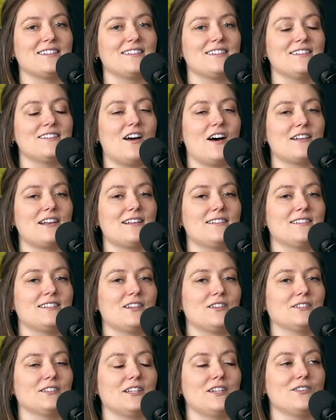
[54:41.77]
not
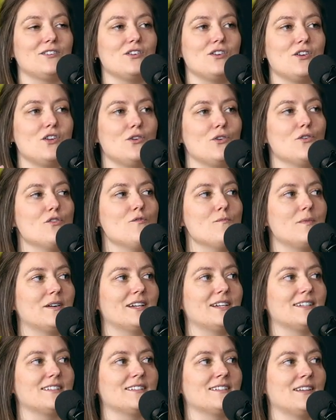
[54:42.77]
necessarily new, but
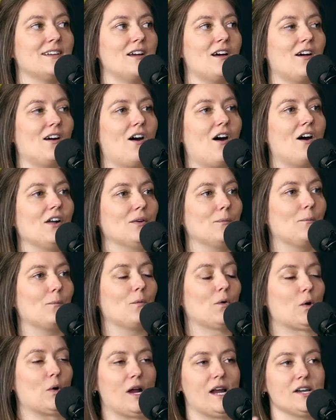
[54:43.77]
it's on a
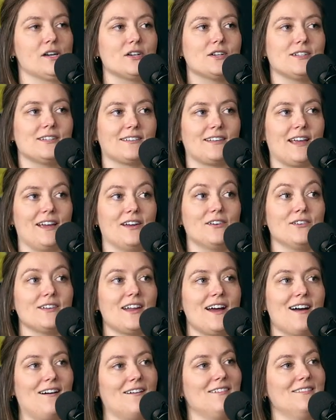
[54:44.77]
grander scale
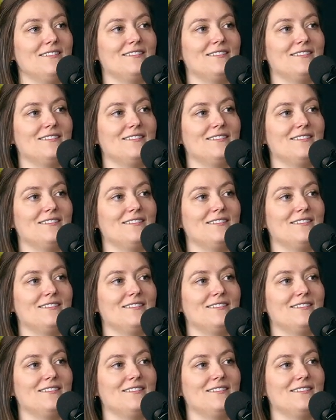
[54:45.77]
now.